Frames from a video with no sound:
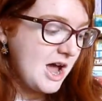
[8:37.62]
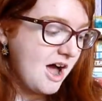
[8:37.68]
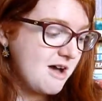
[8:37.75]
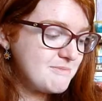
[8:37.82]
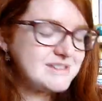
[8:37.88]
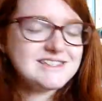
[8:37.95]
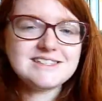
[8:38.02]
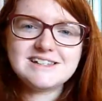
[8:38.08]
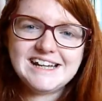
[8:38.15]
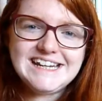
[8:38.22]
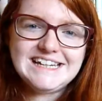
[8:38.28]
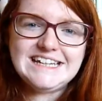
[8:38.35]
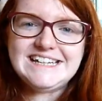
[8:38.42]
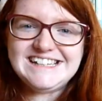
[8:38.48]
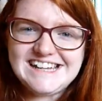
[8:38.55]

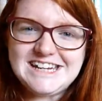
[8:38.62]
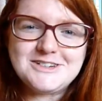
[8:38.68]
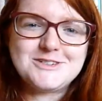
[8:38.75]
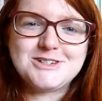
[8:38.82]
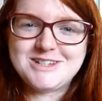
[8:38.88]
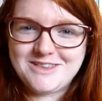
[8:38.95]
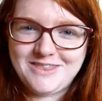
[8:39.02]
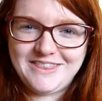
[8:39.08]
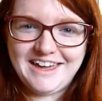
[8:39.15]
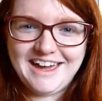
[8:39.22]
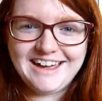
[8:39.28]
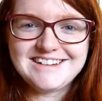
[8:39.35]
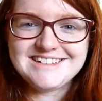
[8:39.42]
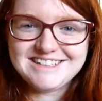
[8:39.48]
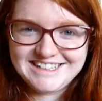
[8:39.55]
Slightly linked to
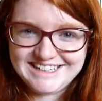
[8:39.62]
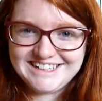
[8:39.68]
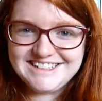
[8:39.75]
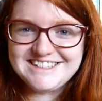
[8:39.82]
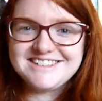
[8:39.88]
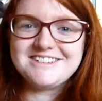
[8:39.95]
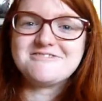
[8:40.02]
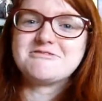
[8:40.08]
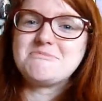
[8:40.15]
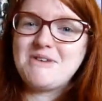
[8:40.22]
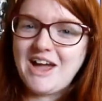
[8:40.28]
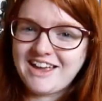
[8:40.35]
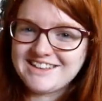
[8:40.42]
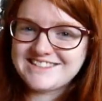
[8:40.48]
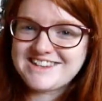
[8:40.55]
that is
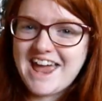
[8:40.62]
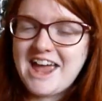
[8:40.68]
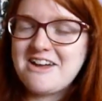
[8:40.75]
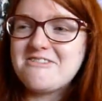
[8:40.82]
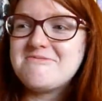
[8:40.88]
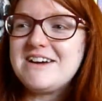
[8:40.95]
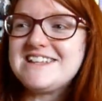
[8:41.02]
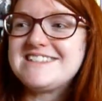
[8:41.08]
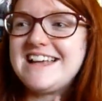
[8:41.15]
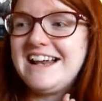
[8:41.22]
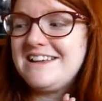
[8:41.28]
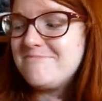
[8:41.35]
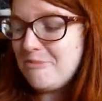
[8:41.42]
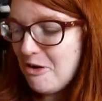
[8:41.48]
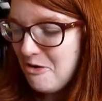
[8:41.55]
Rebecca's Tale by
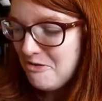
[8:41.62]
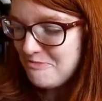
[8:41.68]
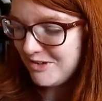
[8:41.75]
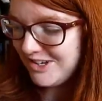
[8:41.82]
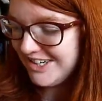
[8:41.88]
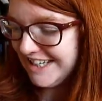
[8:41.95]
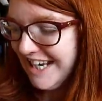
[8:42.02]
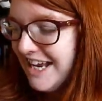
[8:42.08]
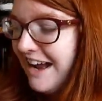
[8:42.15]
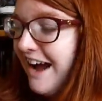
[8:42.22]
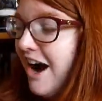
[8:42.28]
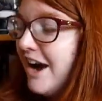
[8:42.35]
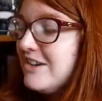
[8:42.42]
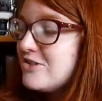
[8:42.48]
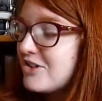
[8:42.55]
Sally Beauman.
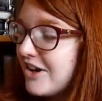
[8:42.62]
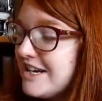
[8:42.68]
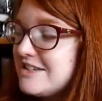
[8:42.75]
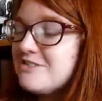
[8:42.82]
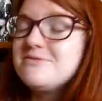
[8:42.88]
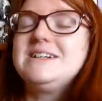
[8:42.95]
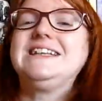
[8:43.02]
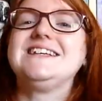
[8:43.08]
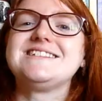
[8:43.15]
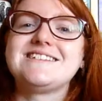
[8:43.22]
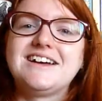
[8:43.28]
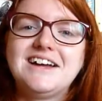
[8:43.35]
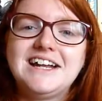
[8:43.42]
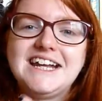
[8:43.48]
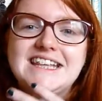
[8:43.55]
I tried to read this
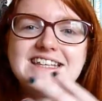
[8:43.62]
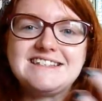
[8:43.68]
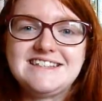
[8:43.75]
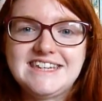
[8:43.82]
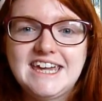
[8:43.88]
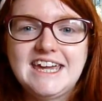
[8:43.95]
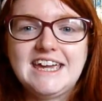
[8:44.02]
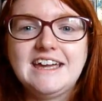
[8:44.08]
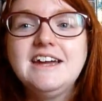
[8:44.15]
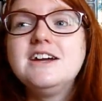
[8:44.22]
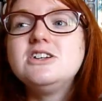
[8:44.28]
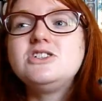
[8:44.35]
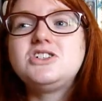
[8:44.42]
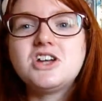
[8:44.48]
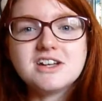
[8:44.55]
earlier this year,
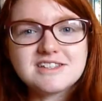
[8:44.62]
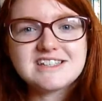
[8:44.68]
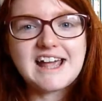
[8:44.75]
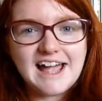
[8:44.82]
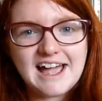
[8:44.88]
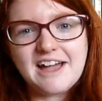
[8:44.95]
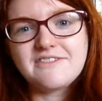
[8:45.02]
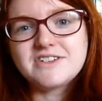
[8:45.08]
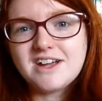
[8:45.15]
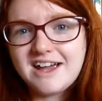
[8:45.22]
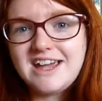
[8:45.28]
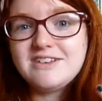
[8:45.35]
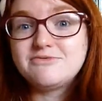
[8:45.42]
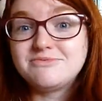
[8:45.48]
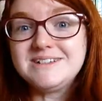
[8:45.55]
just after I
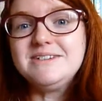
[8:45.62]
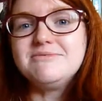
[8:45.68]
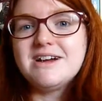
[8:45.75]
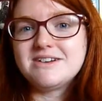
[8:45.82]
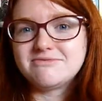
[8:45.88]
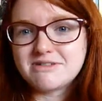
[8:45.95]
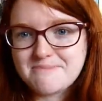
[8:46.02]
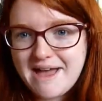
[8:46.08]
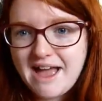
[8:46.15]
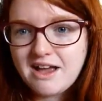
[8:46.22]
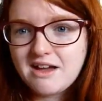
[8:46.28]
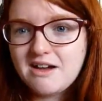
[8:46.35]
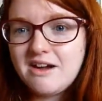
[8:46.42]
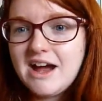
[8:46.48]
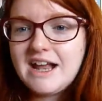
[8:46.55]
had reread
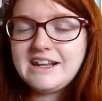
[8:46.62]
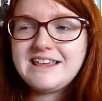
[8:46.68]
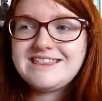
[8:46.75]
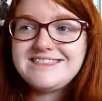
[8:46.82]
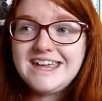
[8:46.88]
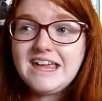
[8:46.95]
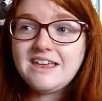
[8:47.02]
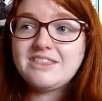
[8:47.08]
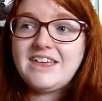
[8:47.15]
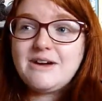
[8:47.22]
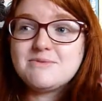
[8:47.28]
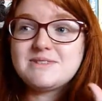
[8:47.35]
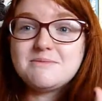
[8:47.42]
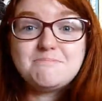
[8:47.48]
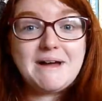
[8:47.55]
Rebecca, and I think
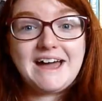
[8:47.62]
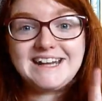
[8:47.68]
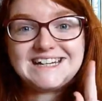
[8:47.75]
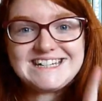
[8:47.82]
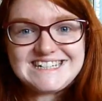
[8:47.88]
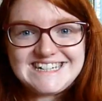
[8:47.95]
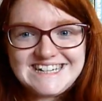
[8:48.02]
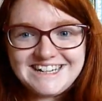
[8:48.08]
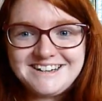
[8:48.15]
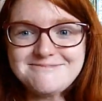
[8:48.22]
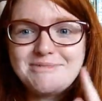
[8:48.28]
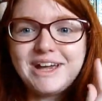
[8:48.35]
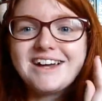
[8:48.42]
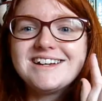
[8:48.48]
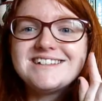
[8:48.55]
that was a bad idea,
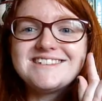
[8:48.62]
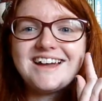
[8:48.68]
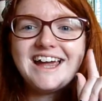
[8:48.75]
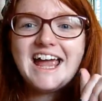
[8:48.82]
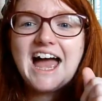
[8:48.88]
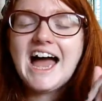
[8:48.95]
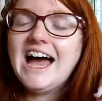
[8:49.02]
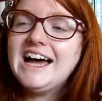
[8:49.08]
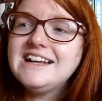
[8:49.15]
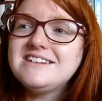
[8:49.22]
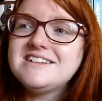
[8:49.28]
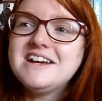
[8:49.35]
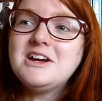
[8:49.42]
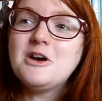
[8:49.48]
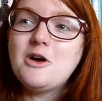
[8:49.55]
because I
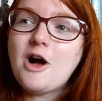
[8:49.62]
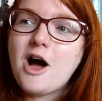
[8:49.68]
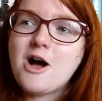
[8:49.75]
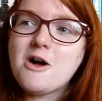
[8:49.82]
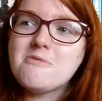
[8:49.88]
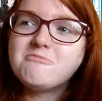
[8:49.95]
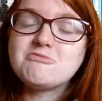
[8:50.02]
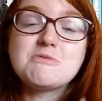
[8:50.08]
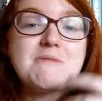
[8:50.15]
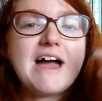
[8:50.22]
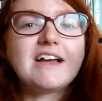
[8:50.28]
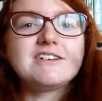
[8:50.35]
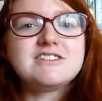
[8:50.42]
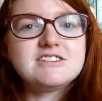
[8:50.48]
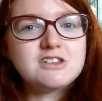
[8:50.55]
had
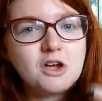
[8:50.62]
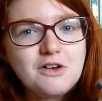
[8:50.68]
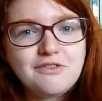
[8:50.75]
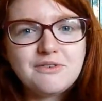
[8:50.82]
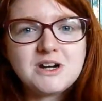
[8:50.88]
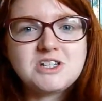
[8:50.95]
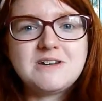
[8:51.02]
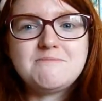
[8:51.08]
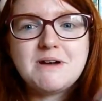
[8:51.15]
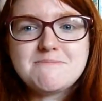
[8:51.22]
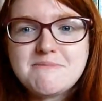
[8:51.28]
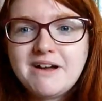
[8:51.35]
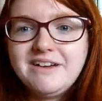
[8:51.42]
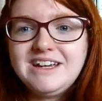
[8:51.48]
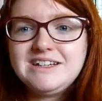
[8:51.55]
Rebecca so fresh in my
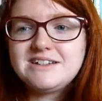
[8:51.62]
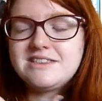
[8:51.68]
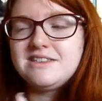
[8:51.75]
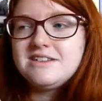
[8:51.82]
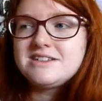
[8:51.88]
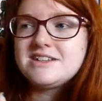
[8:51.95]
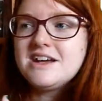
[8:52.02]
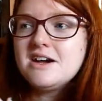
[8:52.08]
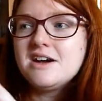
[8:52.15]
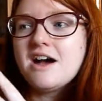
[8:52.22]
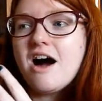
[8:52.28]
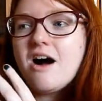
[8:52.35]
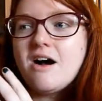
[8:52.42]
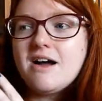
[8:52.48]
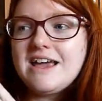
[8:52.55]
mind that
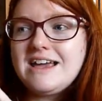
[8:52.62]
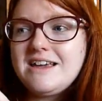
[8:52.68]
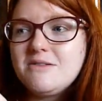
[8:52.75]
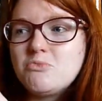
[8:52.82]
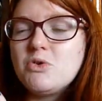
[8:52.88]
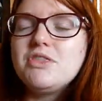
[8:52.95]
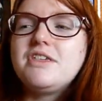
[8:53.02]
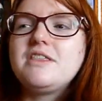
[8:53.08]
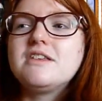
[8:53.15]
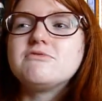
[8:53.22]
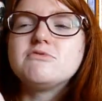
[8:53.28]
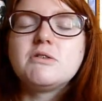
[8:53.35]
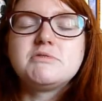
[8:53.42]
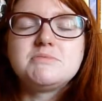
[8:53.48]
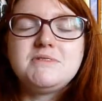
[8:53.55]
one thing that
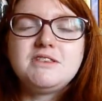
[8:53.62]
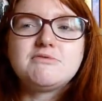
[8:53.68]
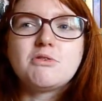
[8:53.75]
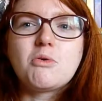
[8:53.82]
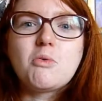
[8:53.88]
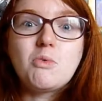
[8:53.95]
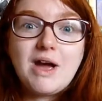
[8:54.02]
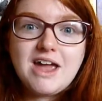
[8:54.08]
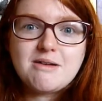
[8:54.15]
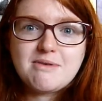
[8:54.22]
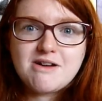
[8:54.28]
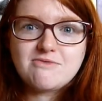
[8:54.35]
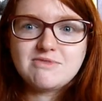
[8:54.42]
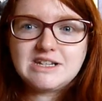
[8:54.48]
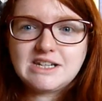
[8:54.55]
rubbed me the wrong way
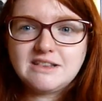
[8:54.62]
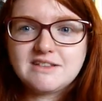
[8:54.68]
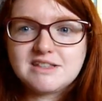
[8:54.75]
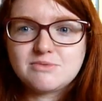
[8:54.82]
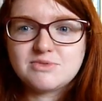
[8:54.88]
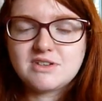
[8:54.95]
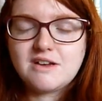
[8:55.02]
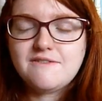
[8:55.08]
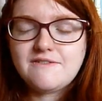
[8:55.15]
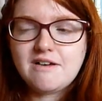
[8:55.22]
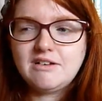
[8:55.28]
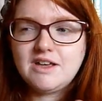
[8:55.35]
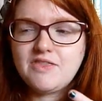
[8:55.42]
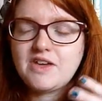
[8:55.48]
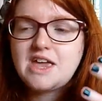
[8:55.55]
about reading this was I
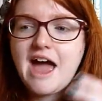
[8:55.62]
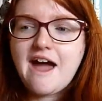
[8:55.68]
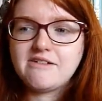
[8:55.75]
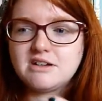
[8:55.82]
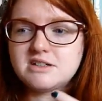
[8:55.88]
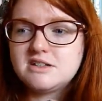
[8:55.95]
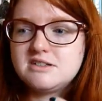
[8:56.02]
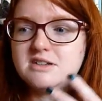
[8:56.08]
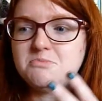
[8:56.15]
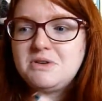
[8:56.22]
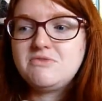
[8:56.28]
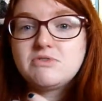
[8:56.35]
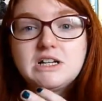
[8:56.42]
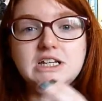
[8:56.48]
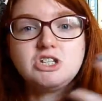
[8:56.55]
felt like the characters had
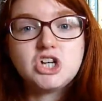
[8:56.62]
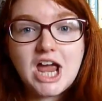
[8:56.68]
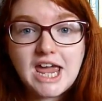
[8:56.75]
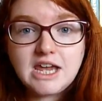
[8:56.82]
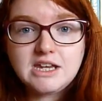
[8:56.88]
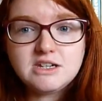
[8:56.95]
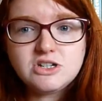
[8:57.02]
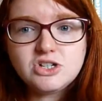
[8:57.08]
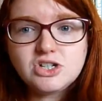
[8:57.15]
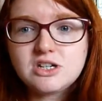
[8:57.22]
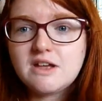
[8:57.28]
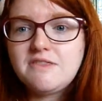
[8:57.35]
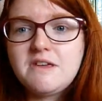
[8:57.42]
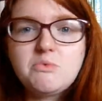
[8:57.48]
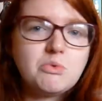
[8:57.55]
been really changed,
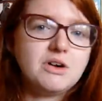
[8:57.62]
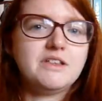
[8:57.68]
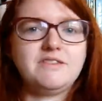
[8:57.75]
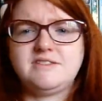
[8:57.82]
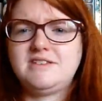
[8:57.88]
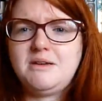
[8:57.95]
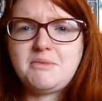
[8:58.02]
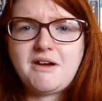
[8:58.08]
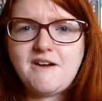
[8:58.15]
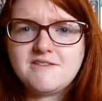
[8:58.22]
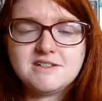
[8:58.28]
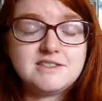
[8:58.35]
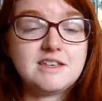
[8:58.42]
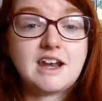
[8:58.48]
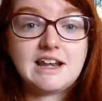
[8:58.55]
and they weren't the same
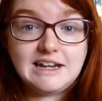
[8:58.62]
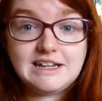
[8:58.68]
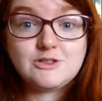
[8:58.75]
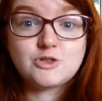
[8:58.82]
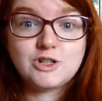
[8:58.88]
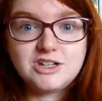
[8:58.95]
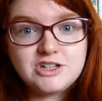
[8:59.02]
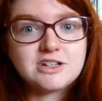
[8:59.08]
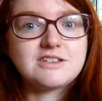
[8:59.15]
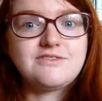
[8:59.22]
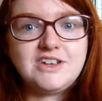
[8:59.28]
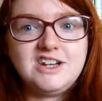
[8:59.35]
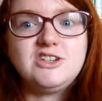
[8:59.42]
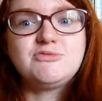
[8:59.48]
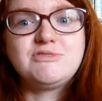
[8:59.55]
characters that I literally just
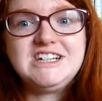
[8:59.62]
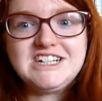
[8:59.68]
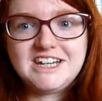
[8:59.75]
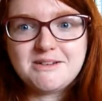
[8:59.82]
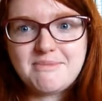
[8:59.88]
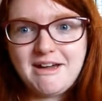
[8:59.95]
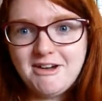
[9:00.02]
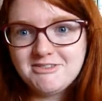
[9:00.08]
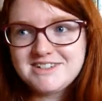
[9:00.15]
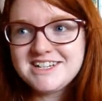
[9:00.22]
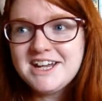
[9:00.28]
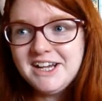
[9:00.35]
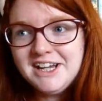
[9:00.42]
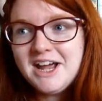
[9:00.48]
finished reading about.